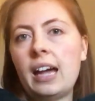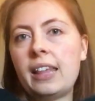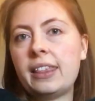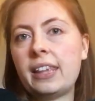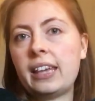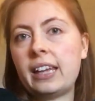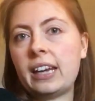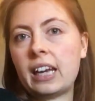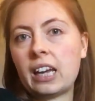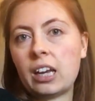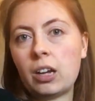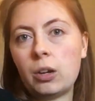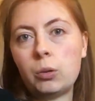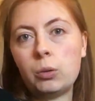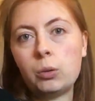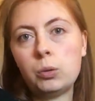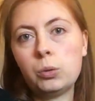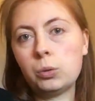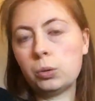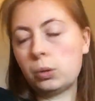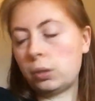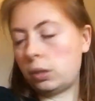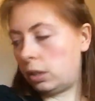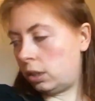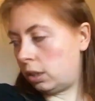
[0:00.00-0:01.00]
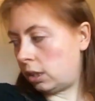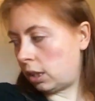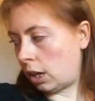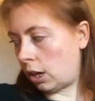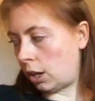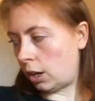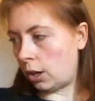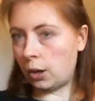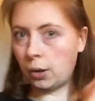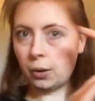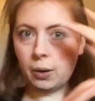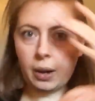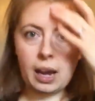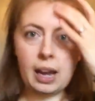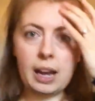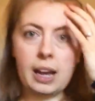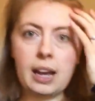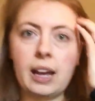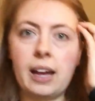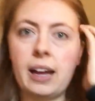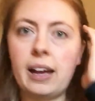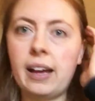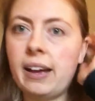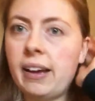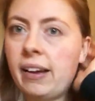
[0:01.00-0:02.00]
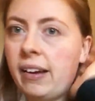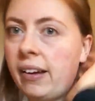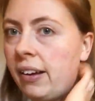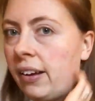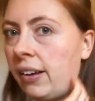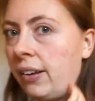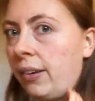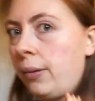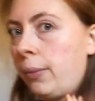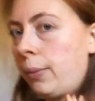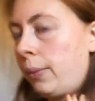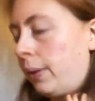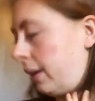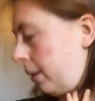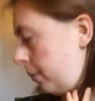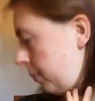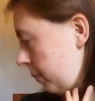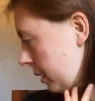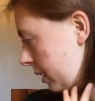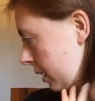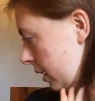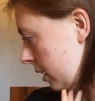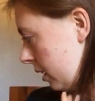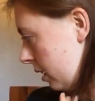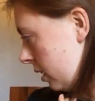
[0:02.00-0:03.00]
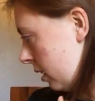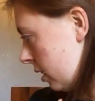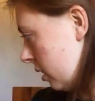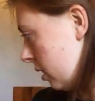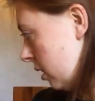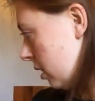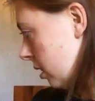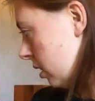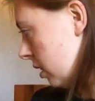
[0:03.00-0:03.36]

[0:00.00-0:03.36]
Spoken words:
And then I also had, wait a minute,